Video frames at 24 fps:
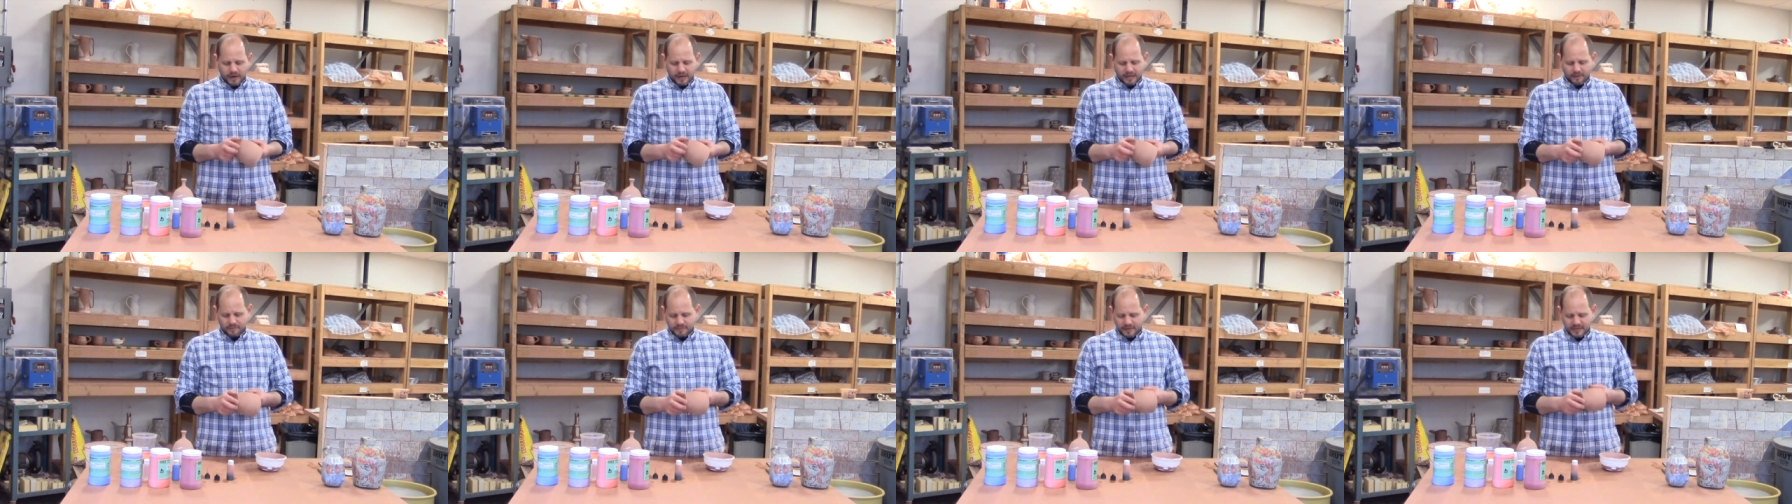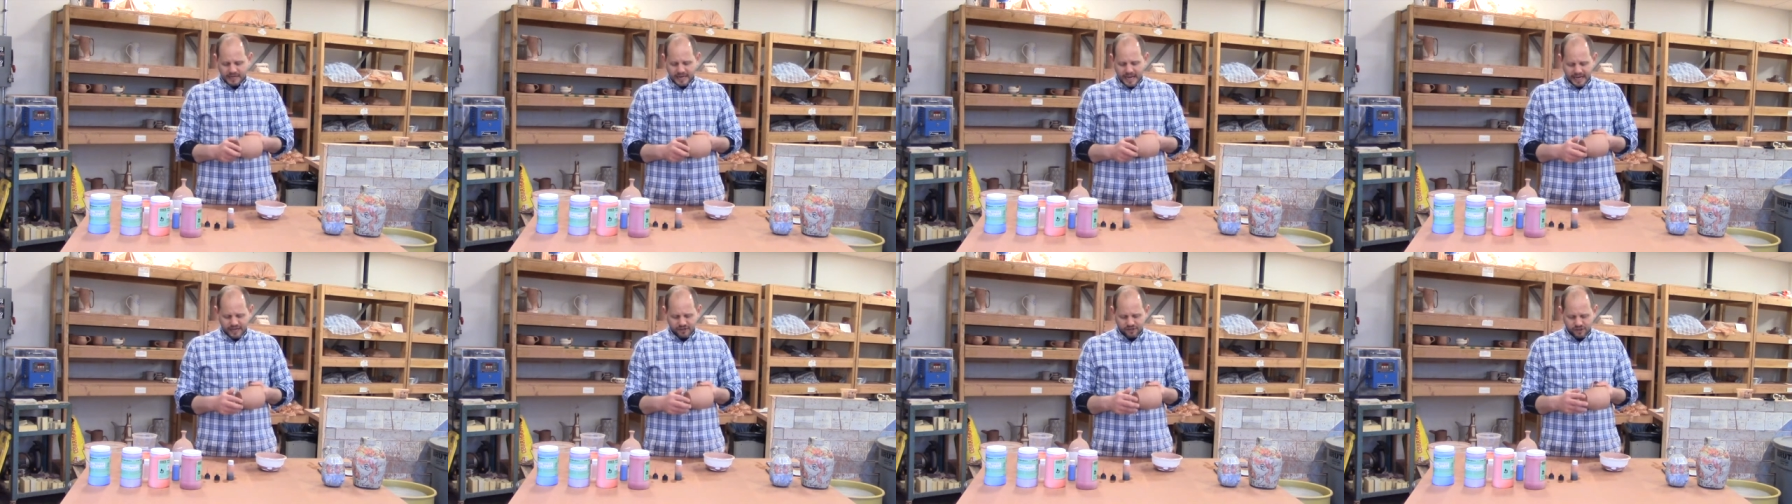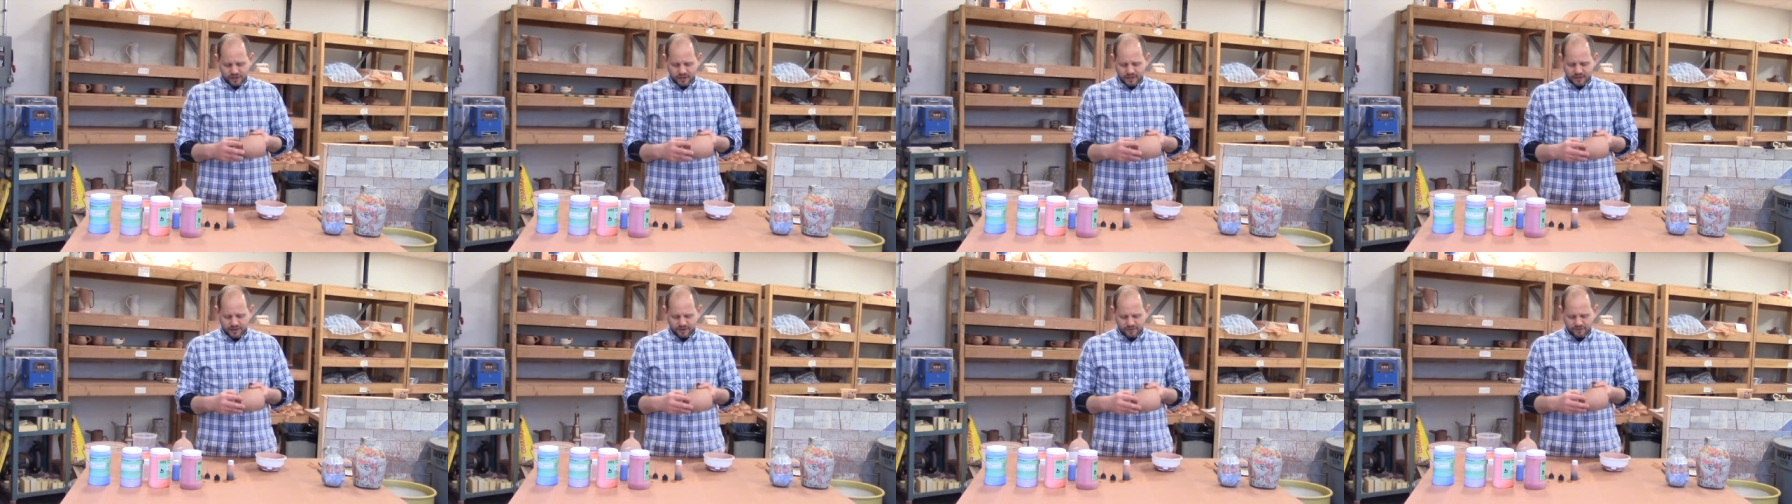my
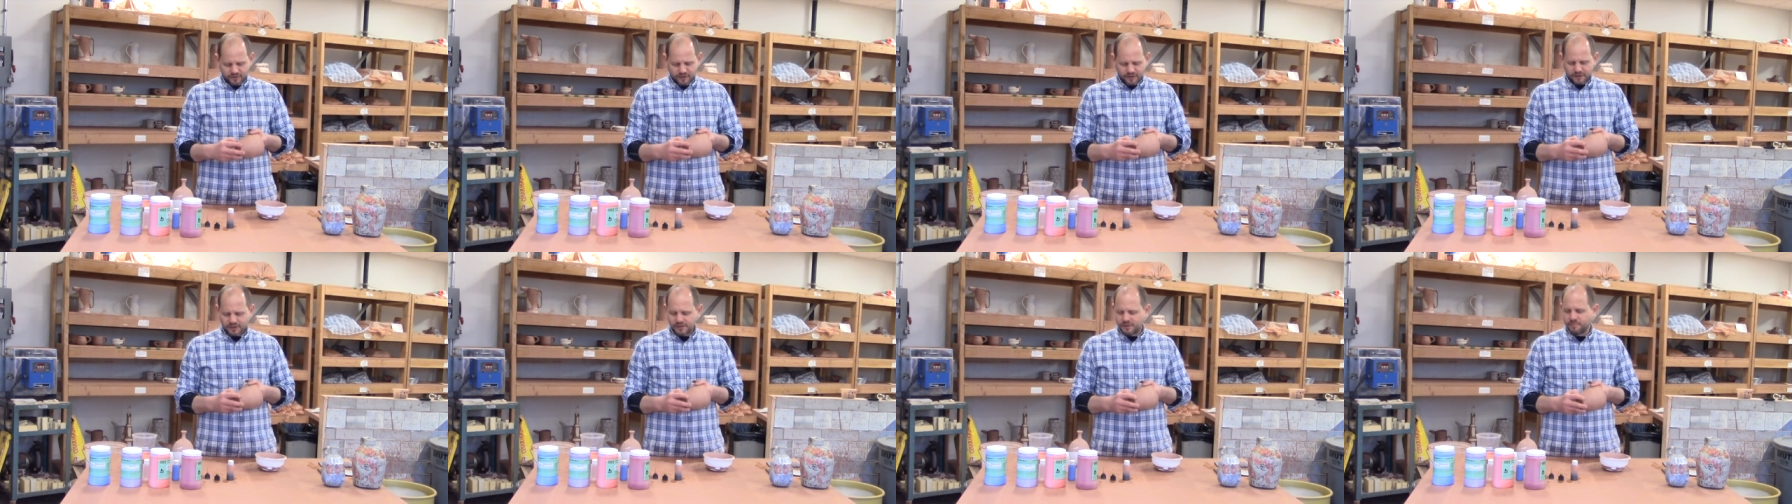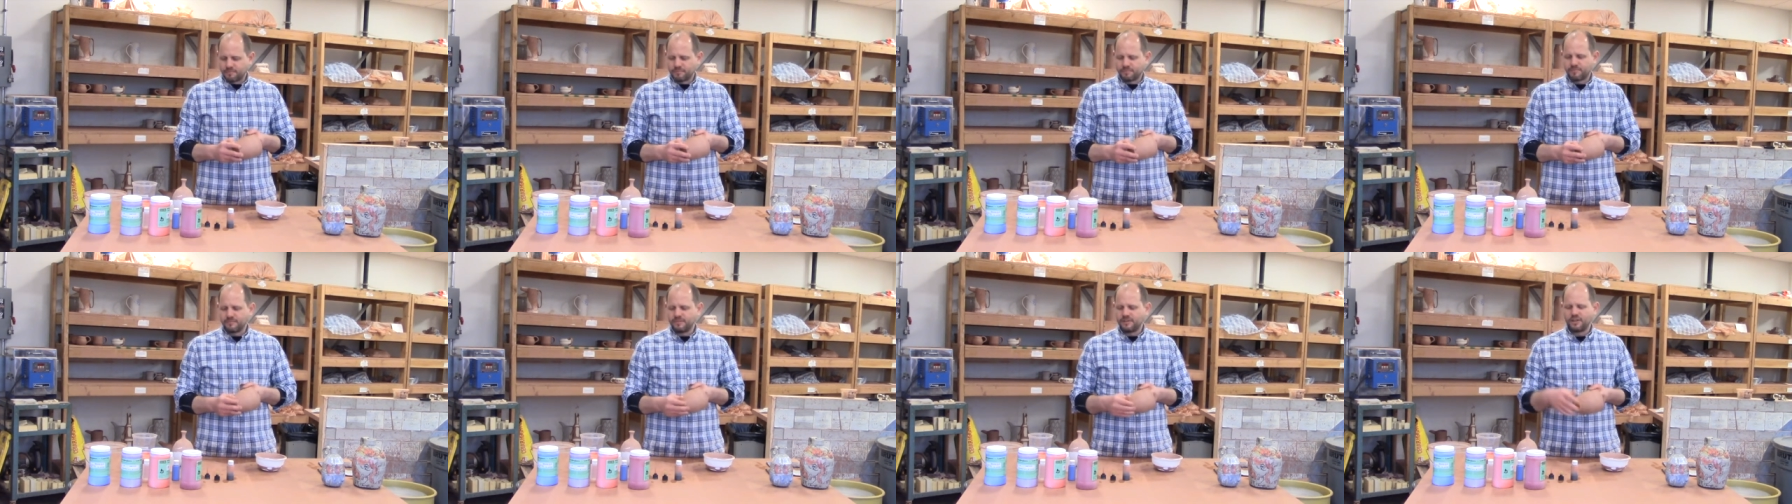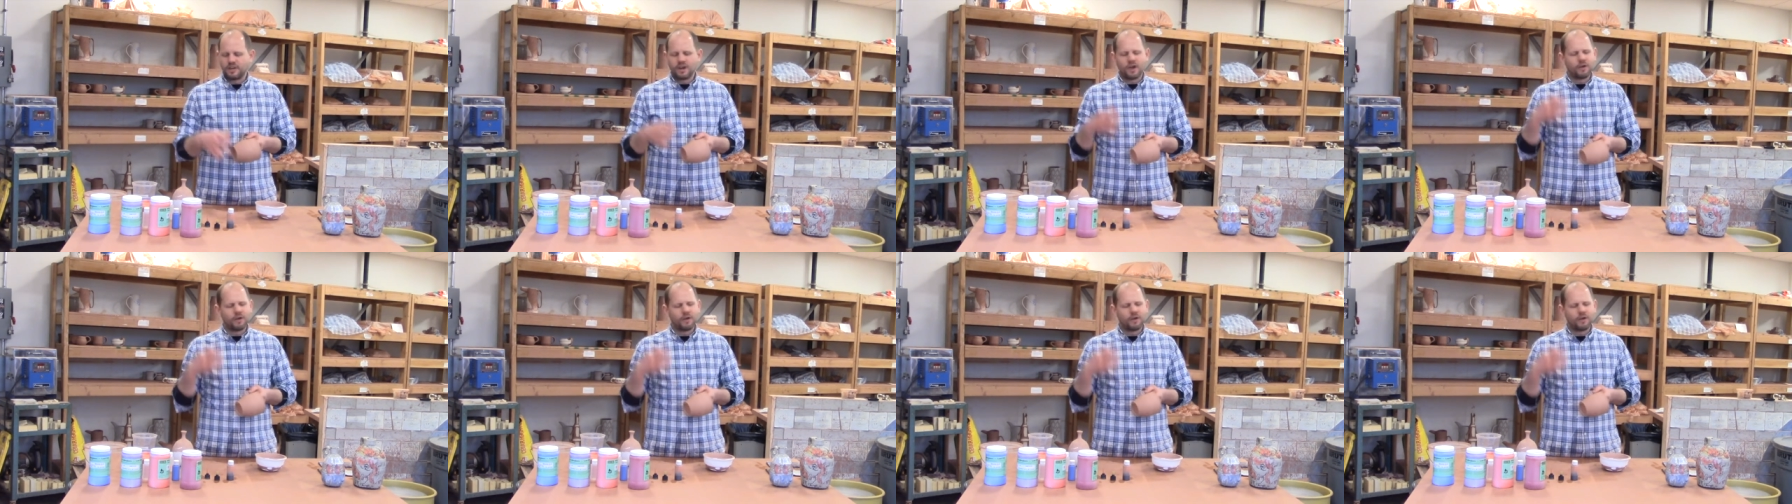recommendation until you